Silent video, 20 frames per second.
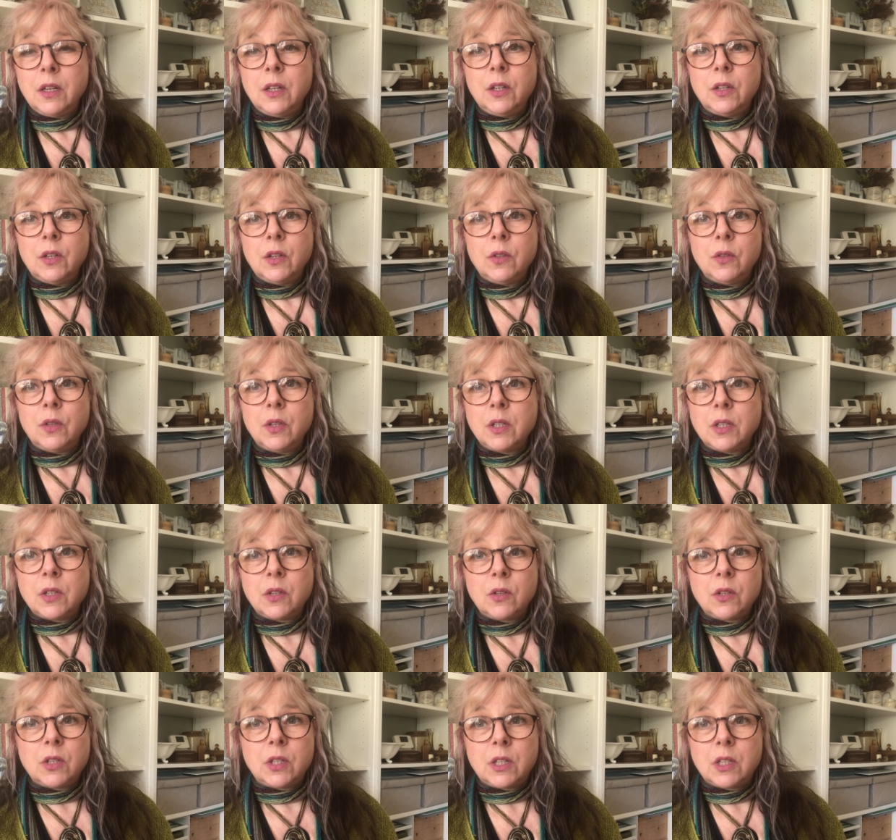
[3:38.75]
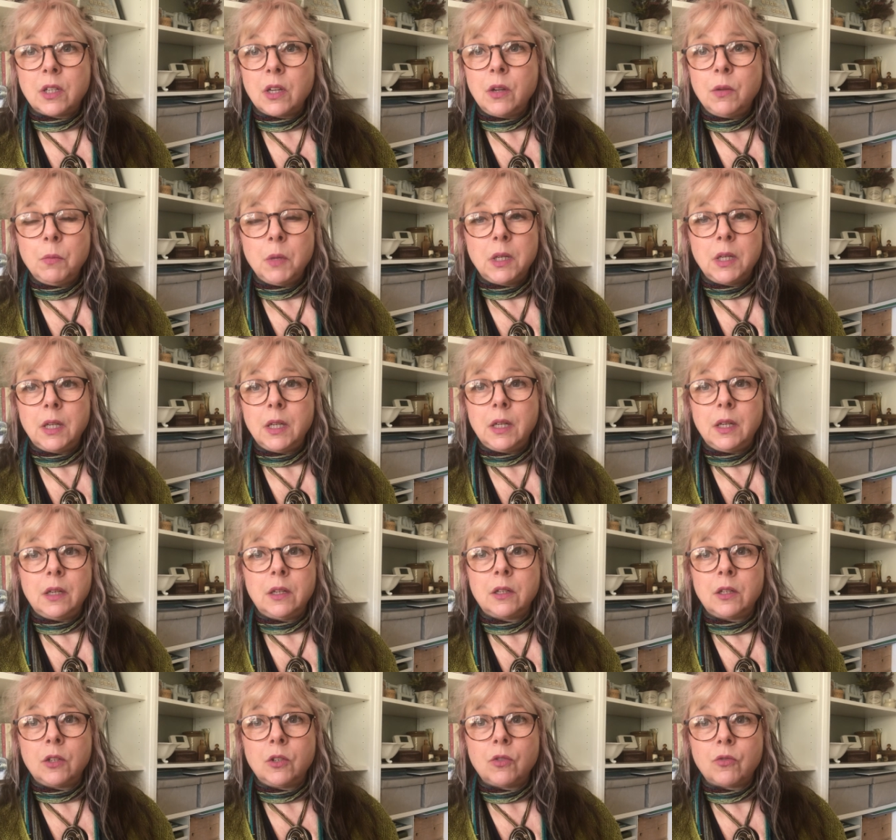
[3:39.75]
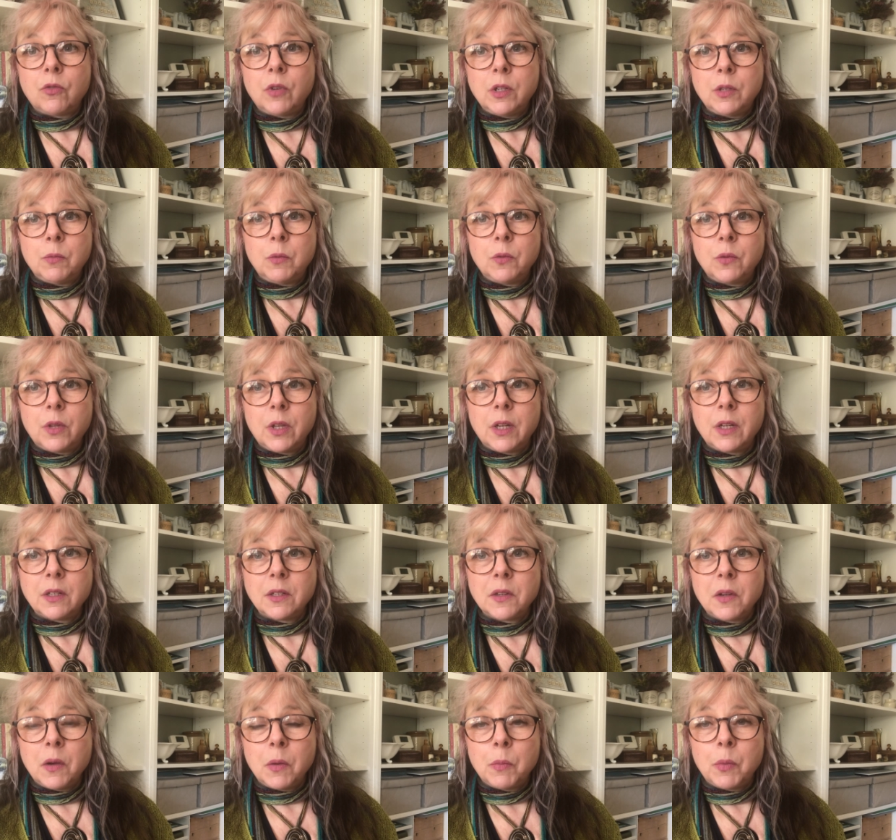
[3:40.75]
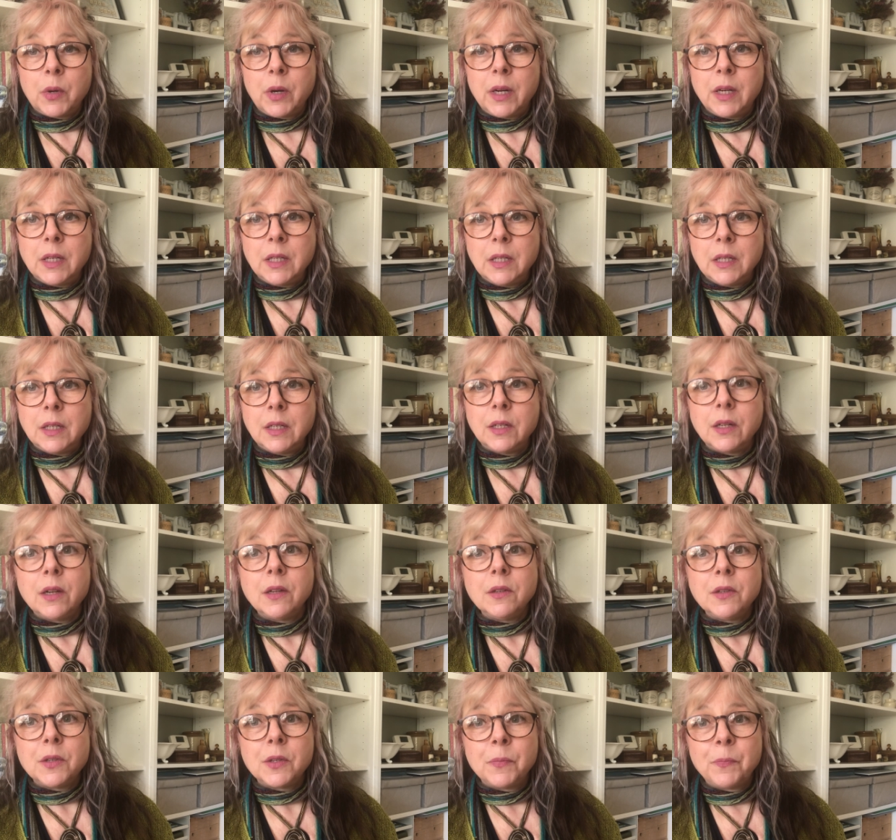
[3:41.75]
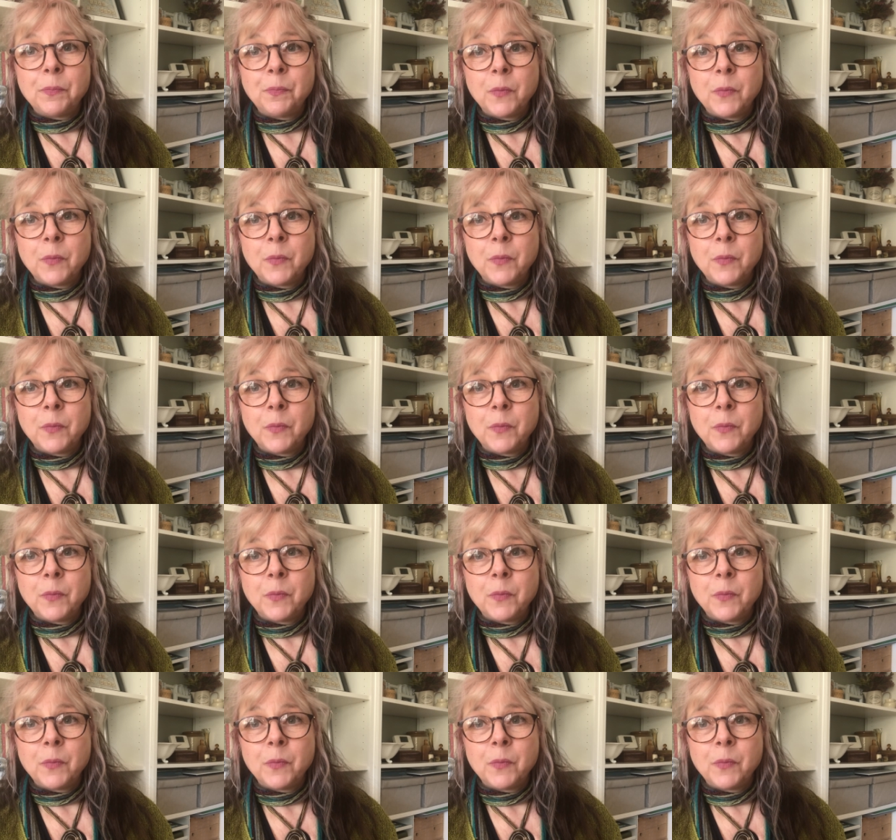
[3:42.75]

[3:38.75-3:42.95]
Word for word: You know, there's so many incredible things that our brain does.